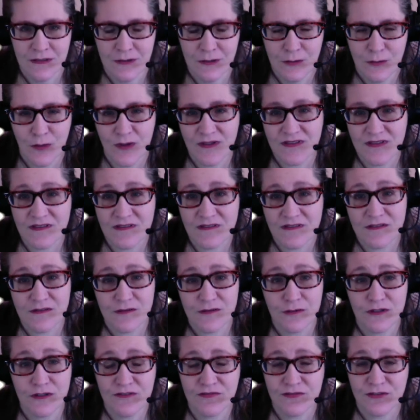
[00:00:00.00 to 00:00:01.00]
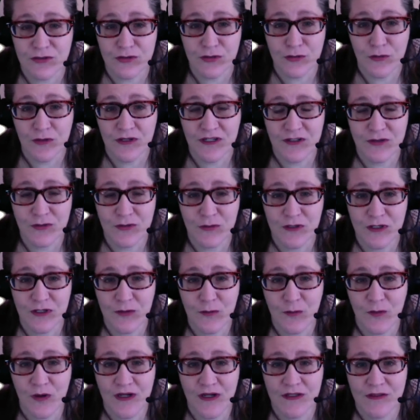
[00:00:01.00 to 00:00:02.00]
What's in store for
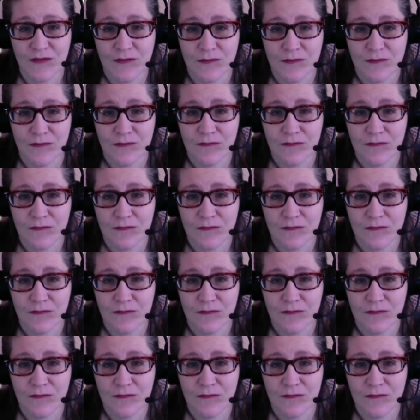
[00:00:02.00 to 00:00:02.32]
2021?